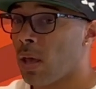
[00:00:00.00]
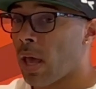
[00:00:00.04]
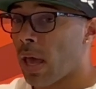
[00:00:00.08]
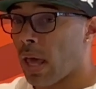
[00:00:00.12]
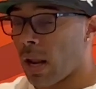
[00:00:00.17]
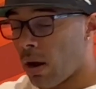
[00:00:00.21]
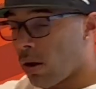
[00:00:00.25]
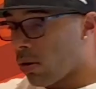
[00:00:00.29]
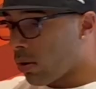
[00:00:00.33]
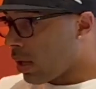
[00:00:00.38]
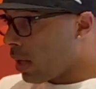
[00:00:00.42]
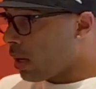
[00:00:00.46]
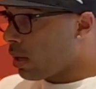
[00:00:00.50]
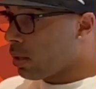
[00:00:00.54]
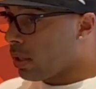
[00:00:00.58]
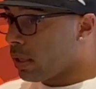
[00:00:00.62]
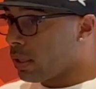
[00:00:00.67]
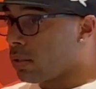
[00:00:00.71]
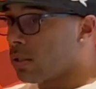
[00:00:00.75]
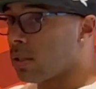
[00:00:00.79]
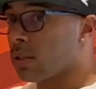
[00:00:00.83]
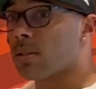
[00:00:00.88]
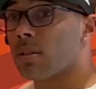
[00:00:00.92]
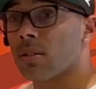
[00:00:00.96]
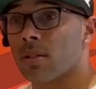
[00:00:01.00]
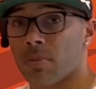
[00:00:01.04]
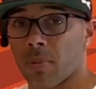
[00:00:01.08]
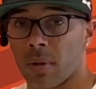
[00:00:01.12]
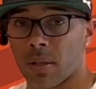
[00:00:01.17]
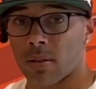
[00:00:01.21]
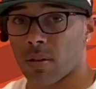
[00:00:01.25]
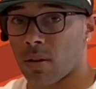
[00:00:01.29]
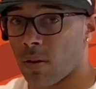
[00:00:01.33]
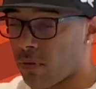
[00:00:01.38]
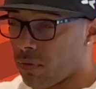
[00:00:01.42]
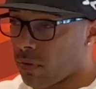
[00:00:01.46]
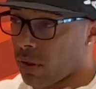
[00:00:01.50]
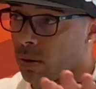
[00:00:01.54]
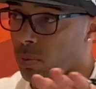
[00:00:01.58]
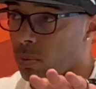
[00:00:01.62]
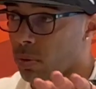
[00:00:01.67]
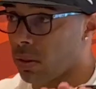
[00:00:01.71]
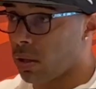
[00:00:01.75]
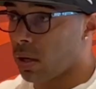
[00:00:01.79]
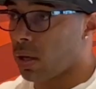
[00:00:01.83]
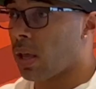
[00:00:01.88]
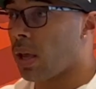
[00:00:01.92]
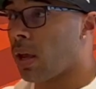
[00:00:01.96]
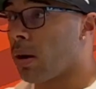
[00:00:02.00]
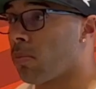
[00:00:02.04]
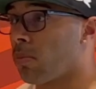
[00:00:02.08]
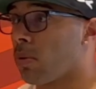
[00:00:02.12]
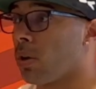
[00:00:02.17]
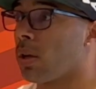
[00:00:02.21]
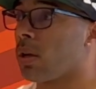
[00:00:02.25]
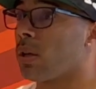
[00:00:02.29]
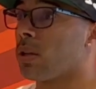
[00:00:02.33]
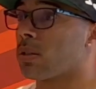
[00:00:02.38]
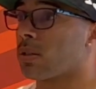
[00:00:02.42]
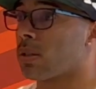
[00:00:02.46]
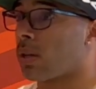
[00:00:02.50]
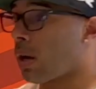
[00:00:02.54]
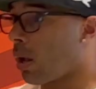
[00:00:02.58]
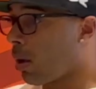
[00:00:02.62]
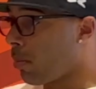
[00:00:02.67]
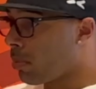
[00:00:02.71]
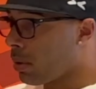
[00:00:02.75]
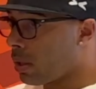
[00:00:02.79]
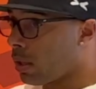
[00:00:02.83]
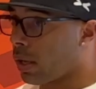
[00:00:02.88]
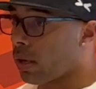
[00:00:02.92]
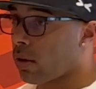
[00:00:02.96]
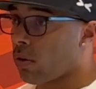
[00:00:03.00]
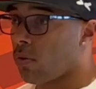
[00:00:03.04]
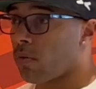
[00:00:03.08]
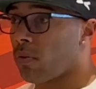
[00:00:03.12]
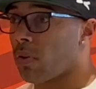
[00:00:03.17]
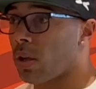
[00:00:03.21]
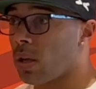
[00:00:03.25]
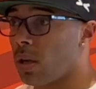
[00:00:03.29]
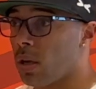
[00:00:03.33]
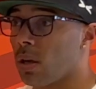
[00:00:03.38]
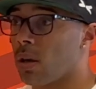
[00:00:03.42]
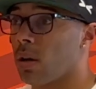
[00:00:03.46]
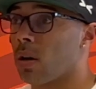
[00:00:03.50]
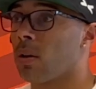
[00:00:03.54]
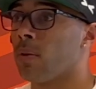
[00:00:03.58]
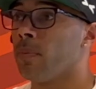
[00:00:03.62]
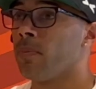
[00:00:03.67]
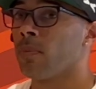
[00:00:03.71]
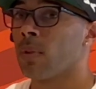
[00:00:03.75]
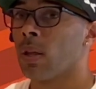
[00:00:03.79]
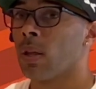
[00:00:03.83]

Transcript: and I'll kind of like distance myself, like where the camera is, and I'll be like over here.